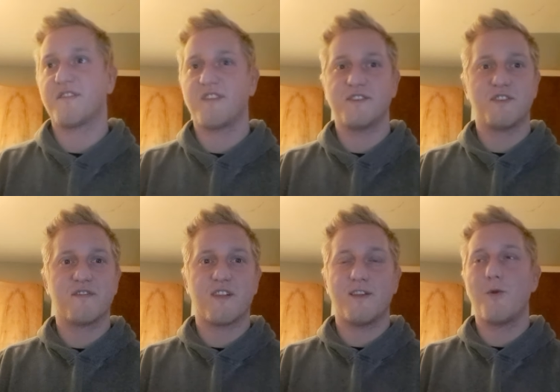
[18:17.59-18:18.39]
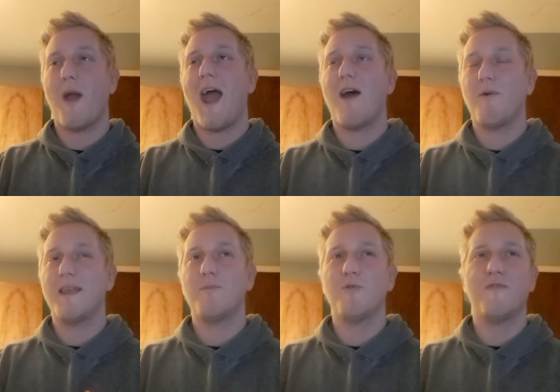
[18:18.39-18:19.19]
such as you know how
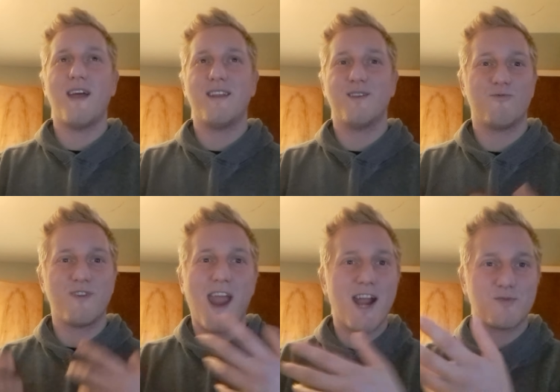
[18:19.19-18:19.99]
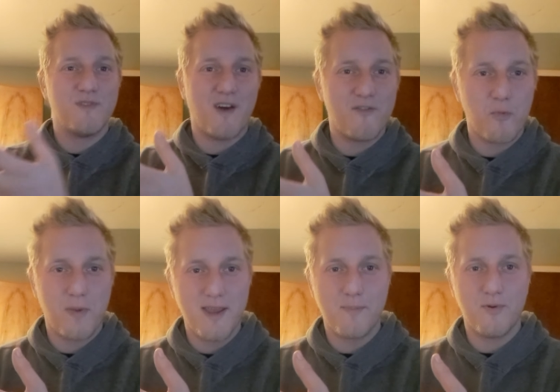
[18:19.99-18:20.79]
he will then react with other
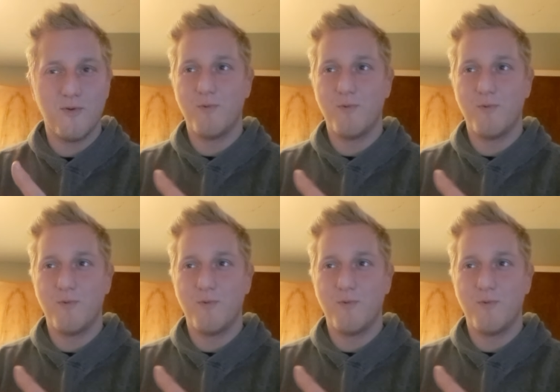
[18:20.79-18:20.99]
people.